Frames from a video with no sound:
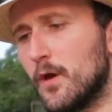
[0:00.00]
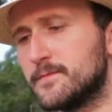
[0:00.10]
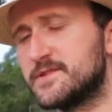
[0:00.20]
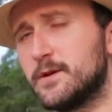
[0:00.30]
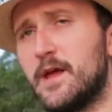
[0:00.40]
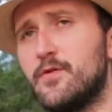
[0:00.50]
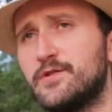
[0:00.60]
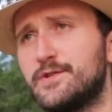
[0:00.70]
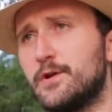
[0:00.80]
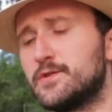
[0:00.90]
Still getting
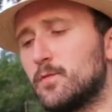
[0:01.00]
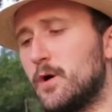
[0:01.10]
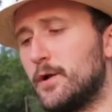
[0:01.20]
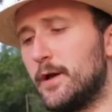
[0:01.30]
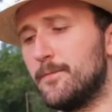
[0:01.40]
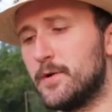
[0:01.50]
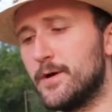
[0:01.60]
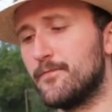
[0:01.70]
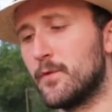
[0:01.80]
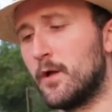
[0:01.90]
those notes of walnut,
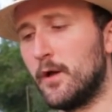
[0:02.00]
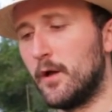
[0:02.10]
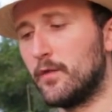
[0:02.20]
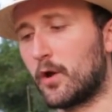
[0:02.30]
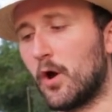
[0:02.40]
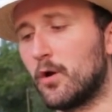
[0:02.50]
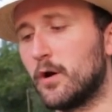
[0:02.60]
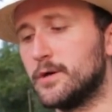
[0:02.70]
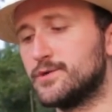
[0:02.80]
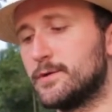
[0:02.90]
but the
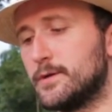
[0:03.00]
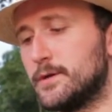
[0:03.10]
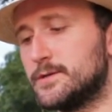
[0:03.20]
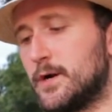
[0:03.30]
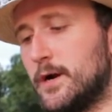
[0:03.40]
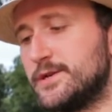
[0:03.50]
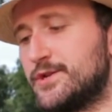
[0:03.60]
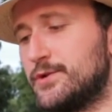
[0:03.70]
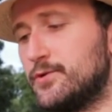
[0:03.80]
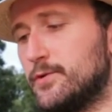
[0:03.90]
cocoa has really started
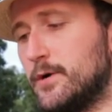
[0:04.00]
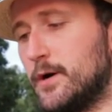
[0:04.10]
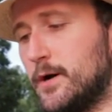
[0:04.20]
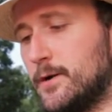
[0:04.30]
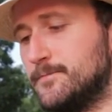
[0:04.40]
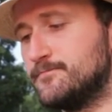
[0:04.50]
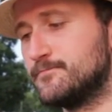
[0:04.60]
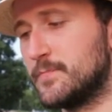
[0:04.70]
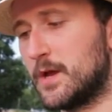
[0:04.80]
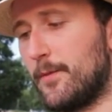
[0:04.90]
to
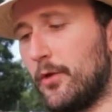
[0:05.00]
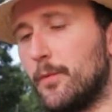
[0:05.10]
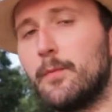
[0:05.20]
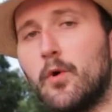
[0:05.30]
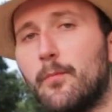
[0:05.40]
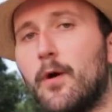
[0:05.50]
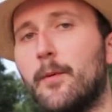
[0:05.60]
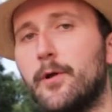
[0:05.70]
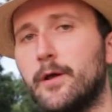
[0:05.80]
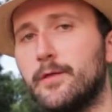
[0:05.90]
become a little bit more
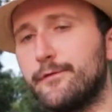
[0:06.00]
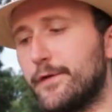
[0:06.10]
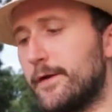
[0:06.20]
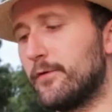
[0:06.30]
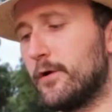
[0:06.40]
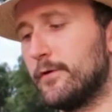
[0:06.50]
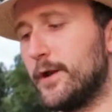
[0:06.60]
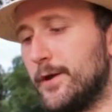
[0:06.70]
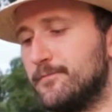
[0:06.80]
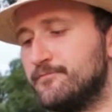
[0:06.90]
prominent in the flavor
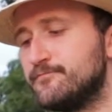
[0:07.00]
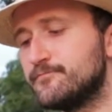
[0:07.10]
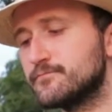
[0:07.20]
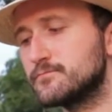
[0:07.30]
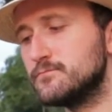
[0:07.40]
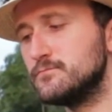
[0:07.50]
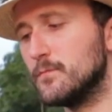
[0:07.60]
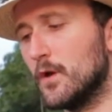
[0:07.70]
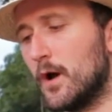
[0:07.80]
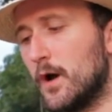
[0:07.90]
already.
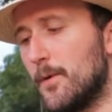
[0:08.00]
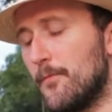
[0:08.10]
I